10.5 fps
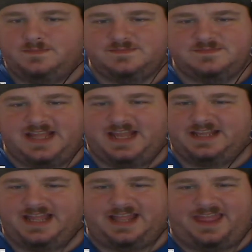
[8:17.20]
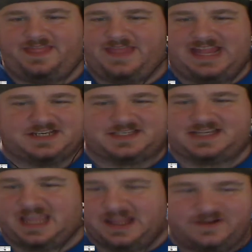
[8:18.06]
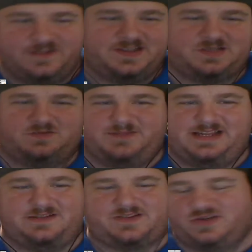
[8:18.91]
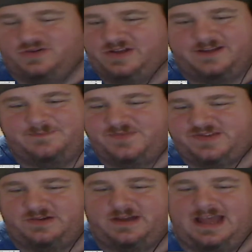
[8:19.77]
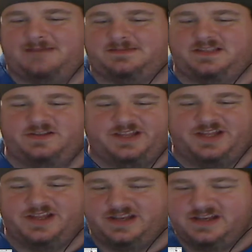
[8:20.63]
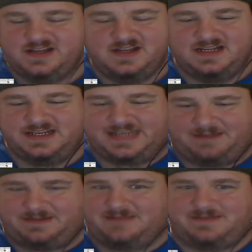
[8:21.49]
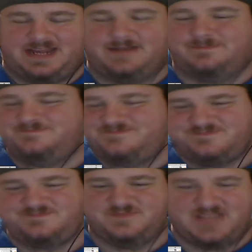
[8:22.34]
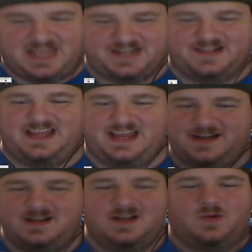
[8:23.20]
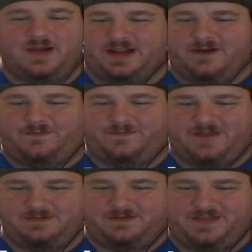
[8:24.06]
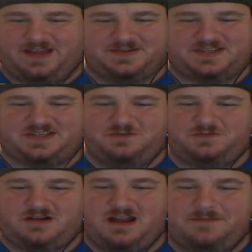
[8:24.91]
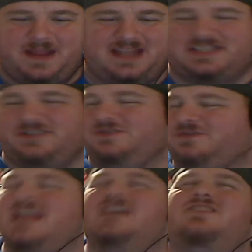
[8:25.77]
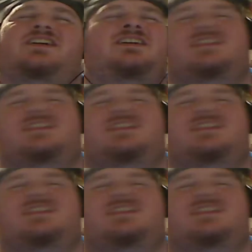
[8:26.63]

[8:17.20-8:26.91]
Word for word: They they they just killed this one, man. It's so good, so absolutely good. Damn, damn, damn. Hell yeah. Way to go, Fabvl. That was super great. Peso, you killed.